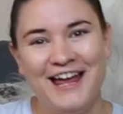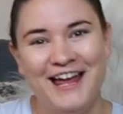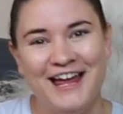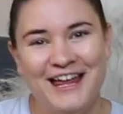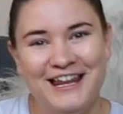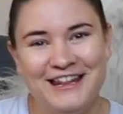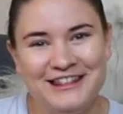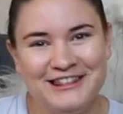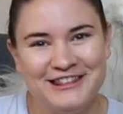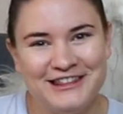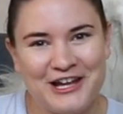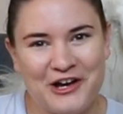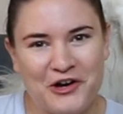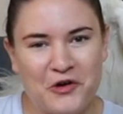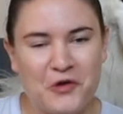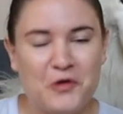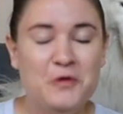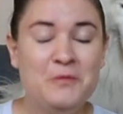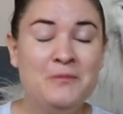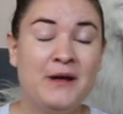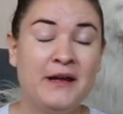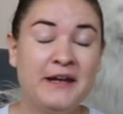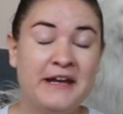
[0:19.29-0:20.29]

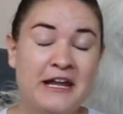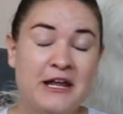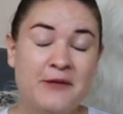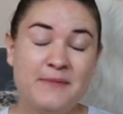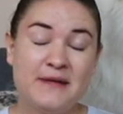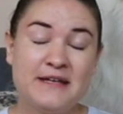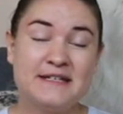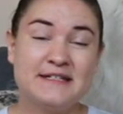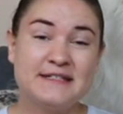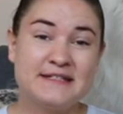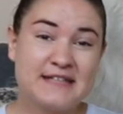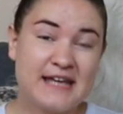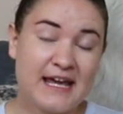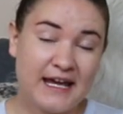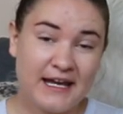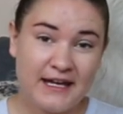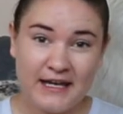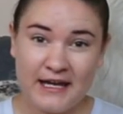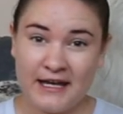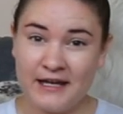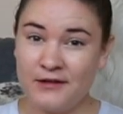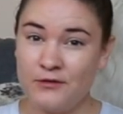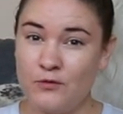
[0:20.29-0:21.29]
Hello, my name is
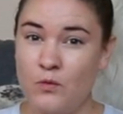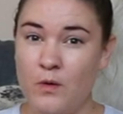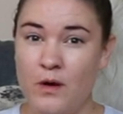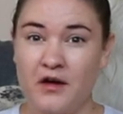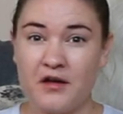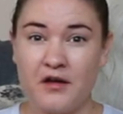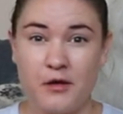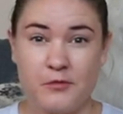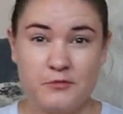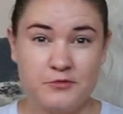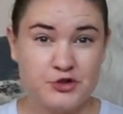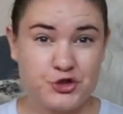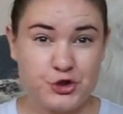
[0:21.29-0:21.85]
Kait and welcome